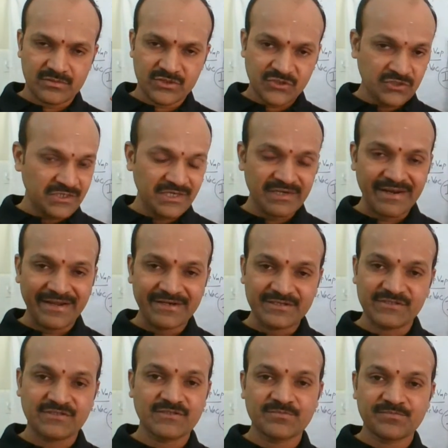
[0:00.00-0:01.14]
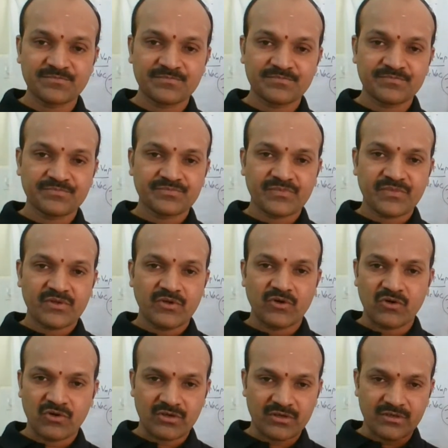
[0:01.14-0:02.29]
street lights,
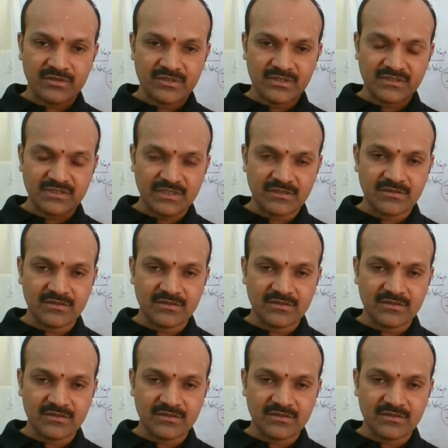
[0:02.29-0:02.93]
or these